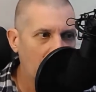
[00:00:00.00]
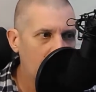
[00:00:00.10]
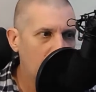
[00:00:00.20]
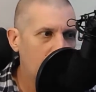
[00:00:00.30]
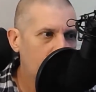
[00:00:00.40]

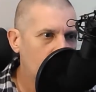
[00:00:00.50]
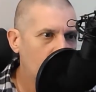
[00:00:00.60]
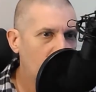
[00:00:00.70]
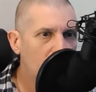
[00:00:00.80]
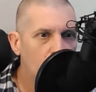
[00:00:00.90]
and
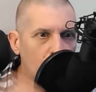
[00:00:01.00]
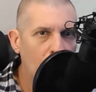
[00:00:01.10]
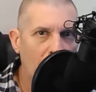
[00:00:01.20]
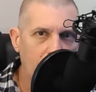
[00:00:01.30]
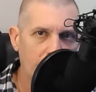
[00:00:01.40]
then
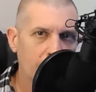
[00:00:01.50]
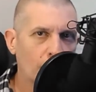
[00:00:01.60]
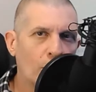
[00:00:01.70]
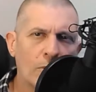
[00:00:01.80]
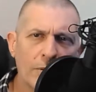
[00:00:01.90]
shoot out
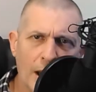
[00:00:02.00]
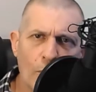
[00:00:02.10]
into the world.